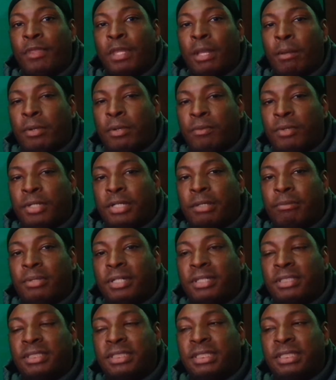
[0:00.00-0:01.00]
But when a
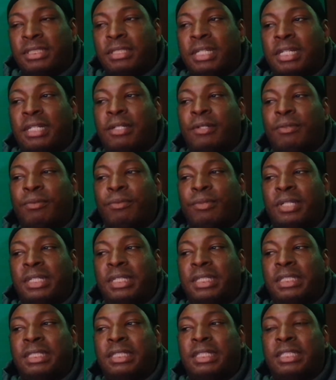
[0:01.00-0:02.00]
person
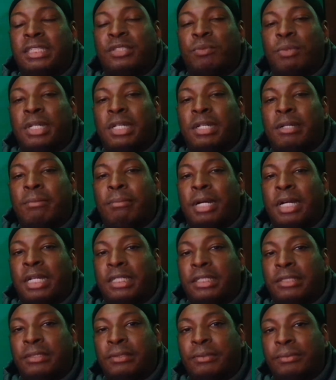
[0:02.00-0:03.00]
really does well by
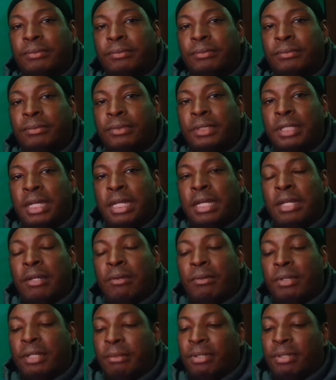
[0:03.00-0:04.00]
you,
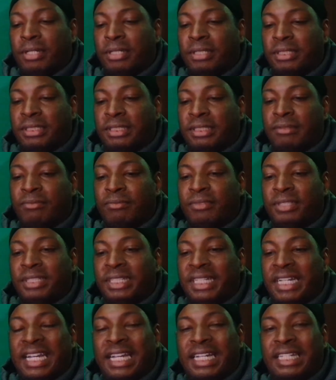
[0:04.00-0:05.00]
when a person
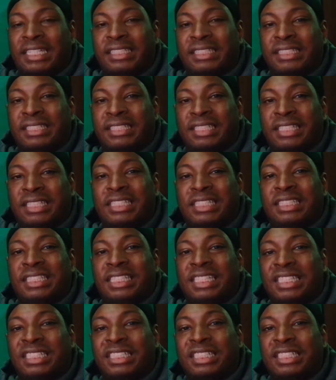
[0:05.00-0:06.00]
really has good
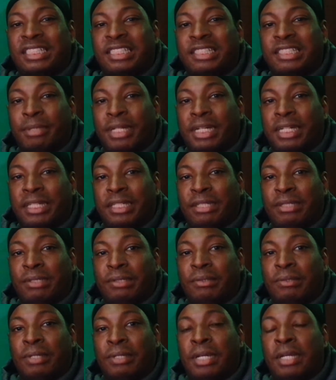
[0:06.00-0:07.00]
tensions by
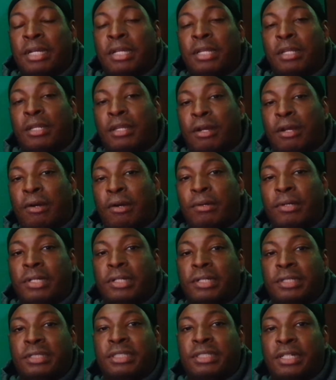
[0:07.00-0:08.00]
you,
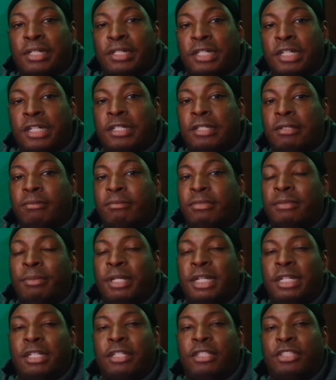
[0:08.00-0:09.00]
longer terms,
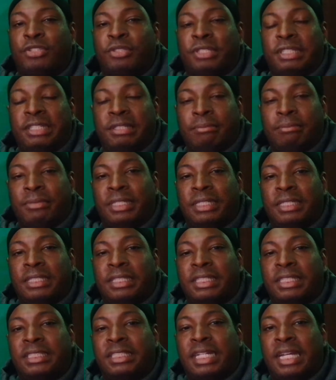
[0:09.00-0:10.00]
better treatment,
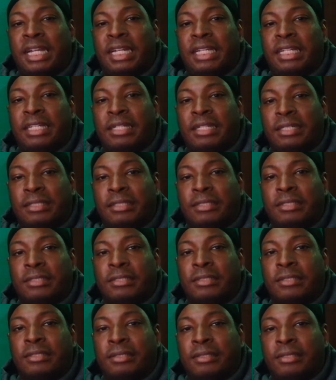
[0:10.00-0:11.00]
this, that, and the other,
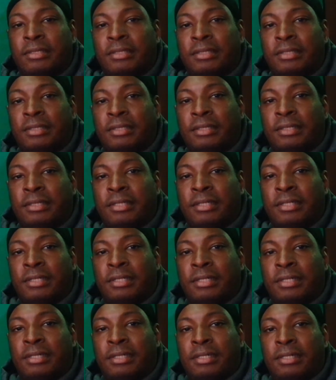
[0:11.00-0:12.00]

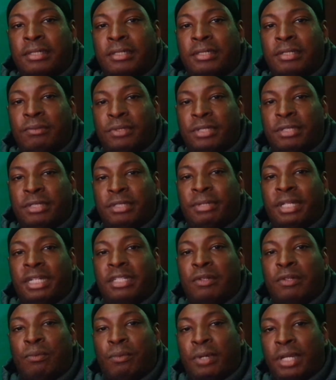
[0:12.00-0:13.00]
you want to make
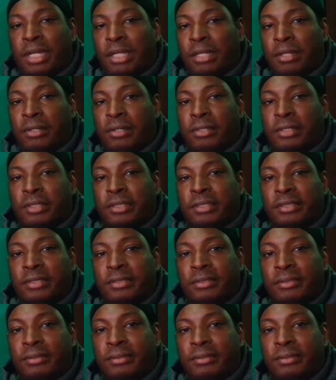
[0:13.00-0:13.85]
them wait longer.